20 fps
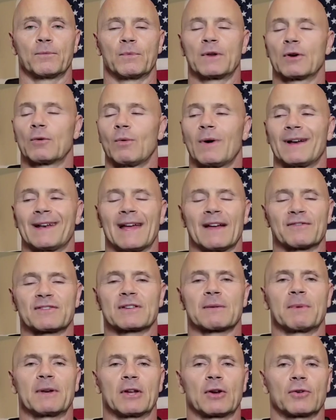We don't wanna have
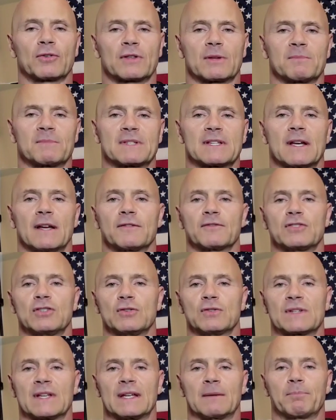somebody hurt themselves
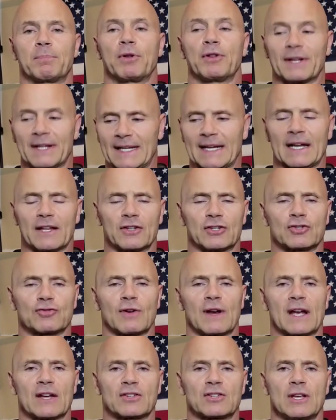using it, pulling it out of the
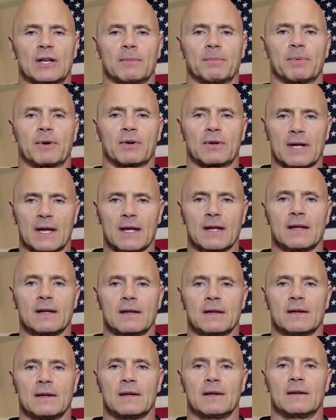trash heap, okay?
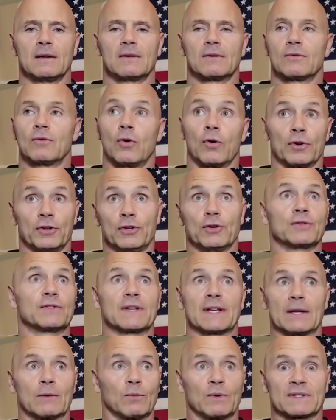Or
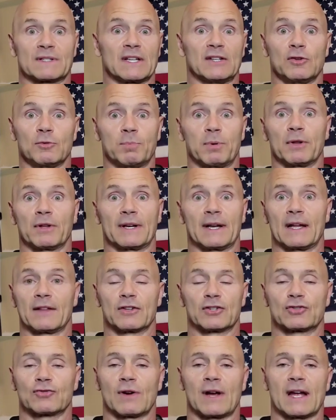using it once they do pull it
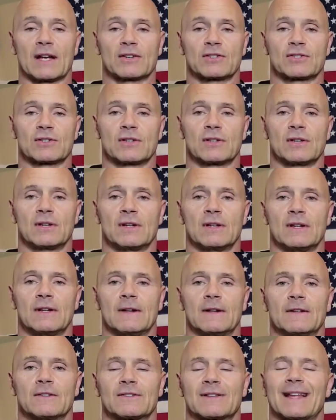out of the trash.
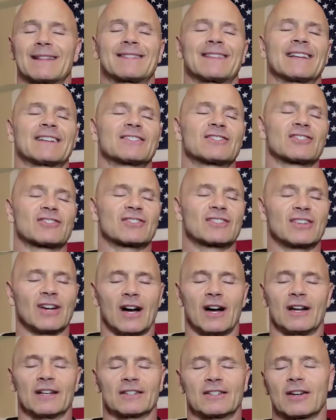So that thing is just
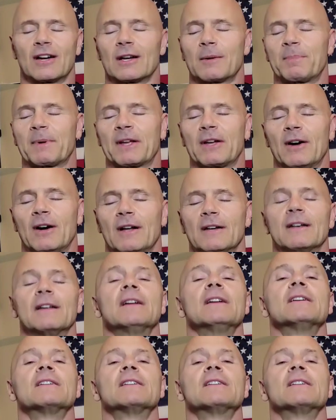gone, cut up and gone.